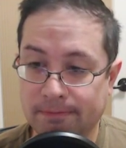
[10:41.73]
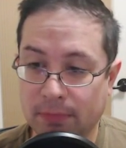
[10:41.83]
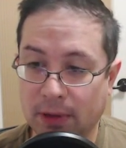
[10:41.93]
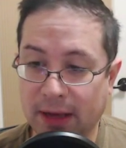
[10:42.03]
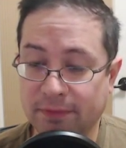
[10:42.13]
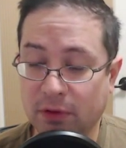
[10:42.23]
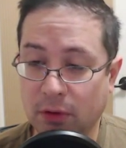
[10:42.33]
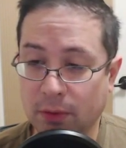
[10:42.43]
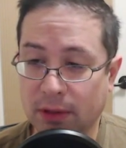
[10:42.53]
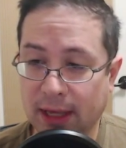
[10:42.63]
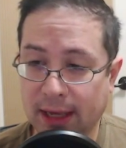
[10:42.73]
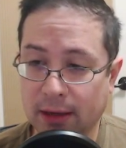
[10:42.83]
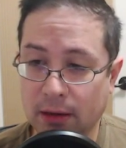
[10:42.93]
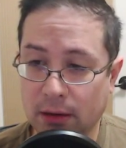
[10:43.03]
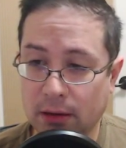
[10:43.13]
F2 is
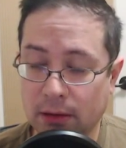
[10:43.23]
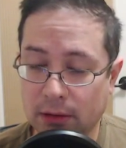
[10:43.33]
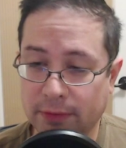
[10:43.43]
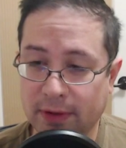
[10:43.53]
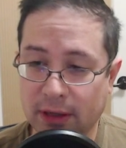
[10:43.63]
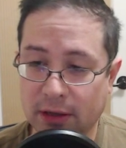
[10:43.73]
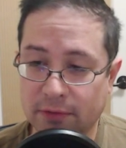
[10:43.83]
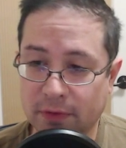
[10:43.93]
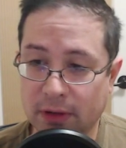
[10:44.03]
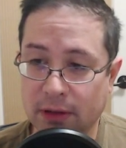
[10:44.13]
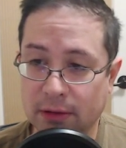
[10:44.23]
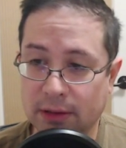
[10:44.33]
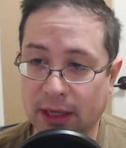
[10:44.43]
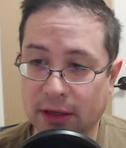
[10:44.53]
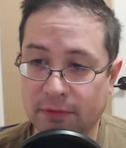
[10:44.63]
hanging. Not that he can really
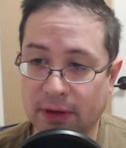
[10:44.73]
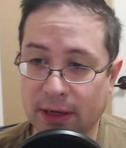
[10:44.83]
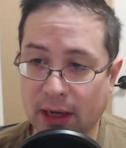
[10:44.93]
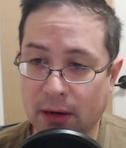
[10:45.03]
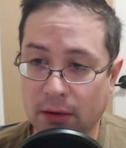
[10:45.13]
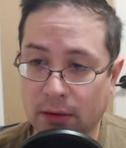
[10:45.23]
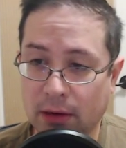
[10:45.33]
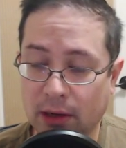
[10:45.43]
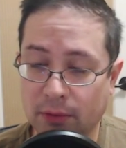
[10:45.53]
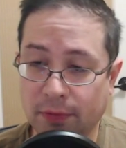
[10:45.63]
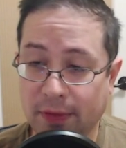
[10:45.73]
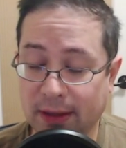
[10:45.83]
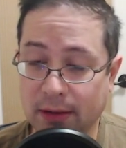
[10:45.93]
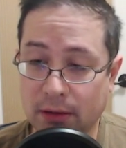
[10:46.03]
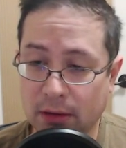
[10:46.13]
take it right now, I don't
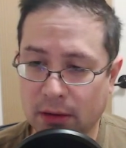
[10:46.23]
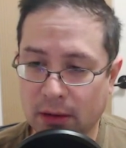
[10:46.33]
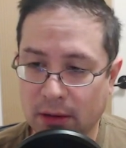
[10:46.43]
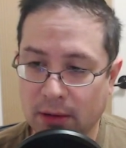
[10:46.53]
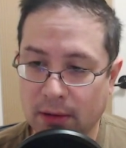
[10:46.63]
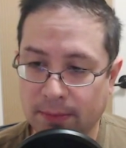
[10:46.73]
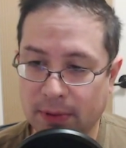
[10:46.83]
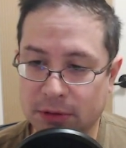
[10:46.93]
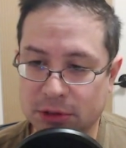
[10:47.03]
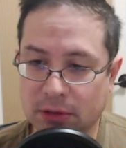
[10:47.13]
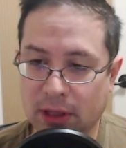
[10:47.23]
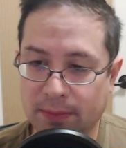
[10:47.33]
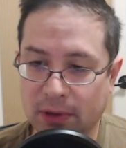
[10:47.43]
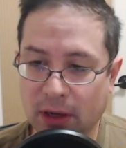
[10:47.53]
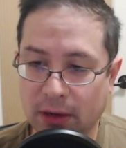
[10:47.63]
think. But just keep
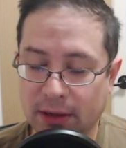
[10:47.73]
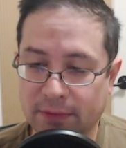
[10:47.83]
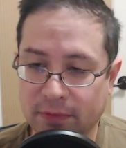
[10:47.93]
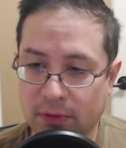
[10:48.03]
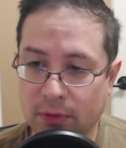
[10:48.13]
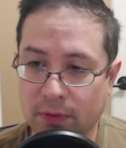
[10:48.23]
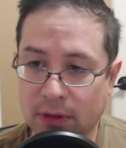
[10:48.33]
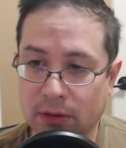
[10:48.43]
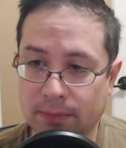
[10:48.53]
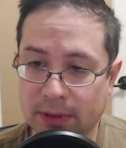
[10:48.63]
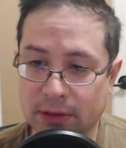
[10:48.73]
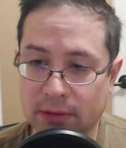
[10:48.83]
an eye on F2. That's a bit...